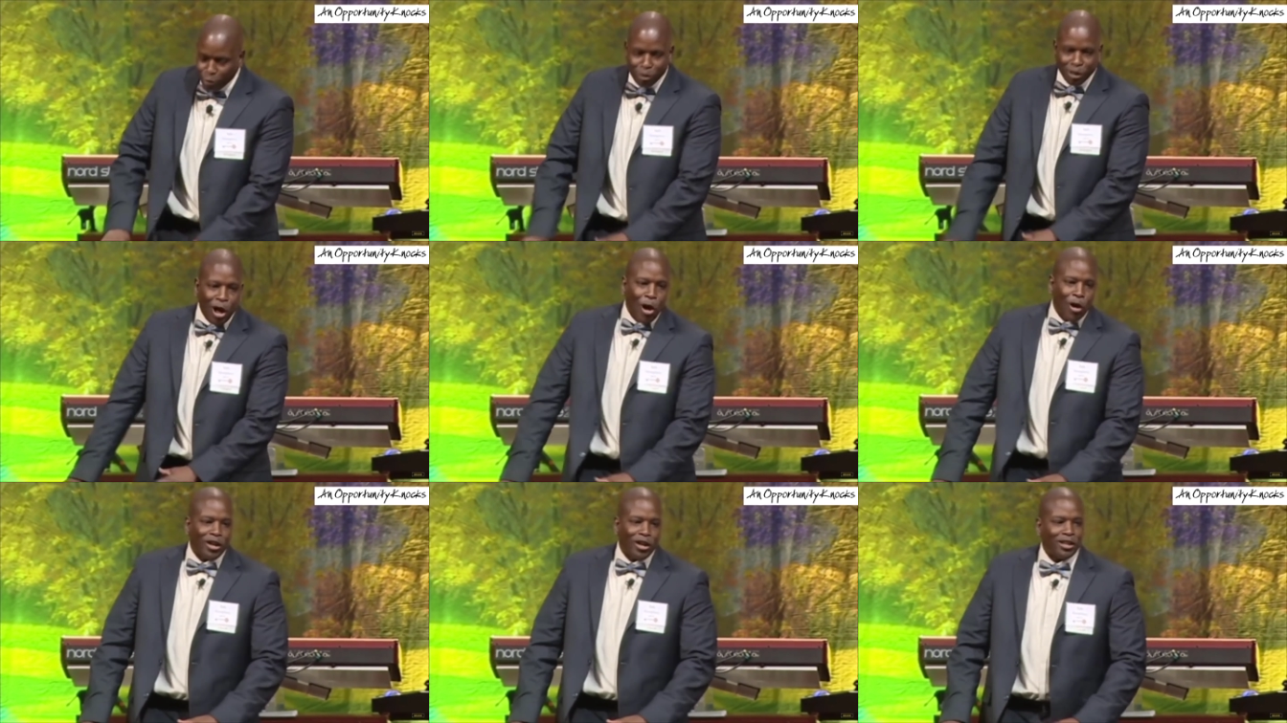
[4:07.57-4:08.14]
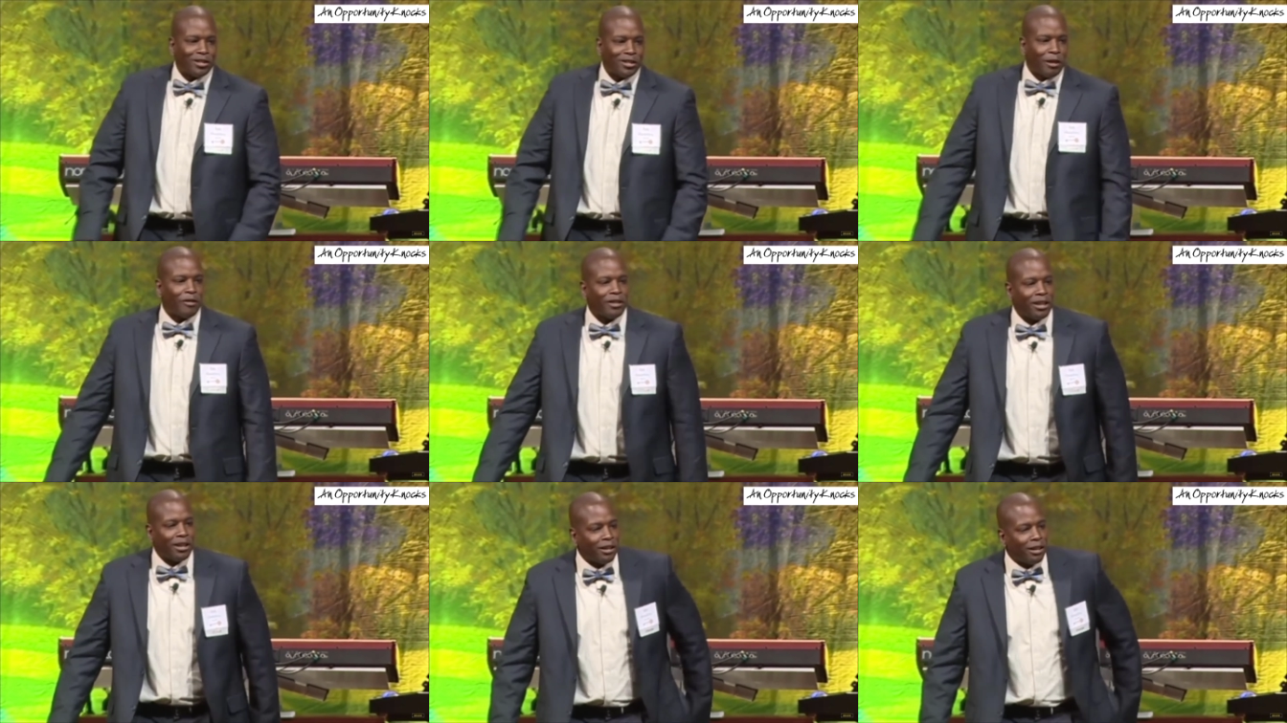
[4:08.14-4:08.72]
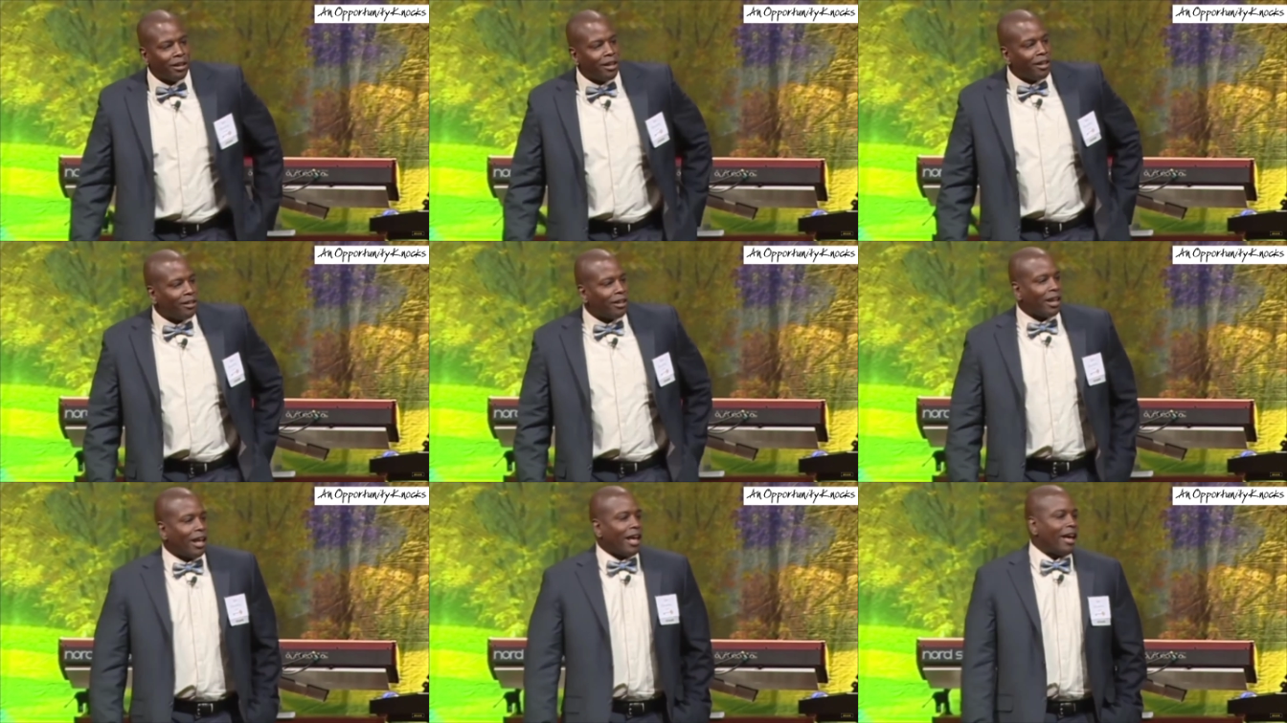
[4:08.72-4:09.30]
little belongings, everything
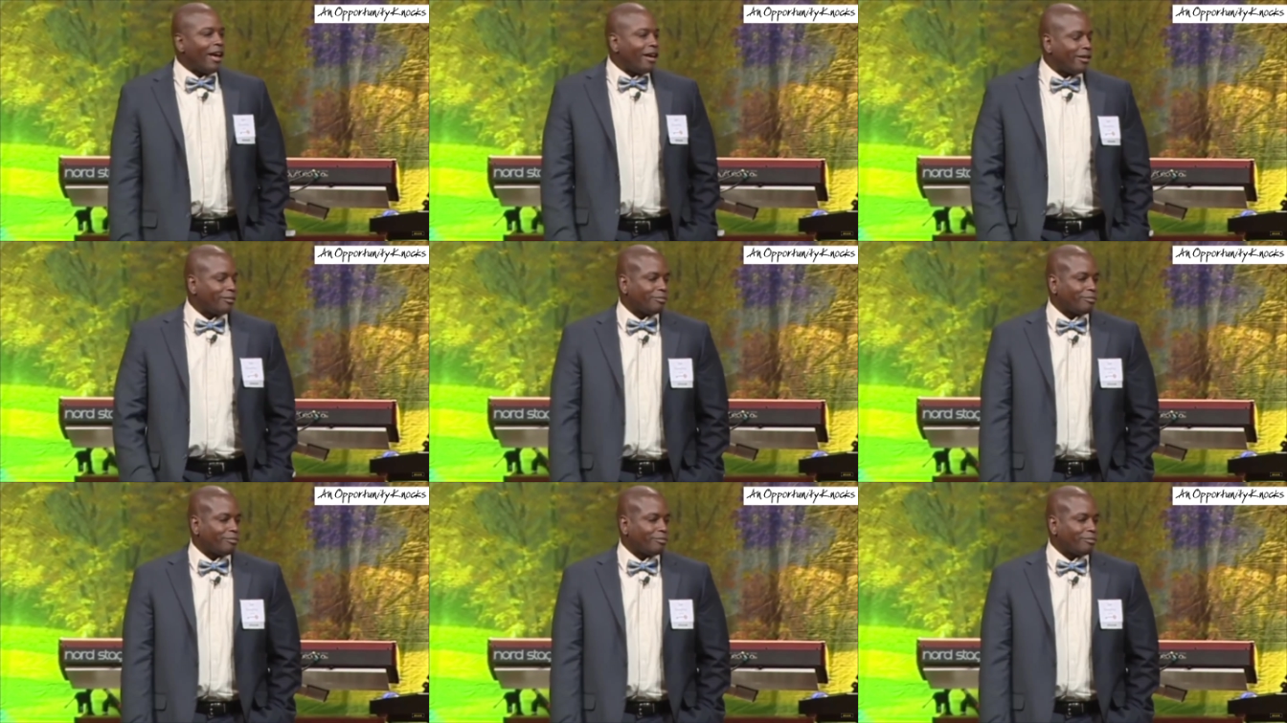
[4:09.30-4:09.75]
that I had.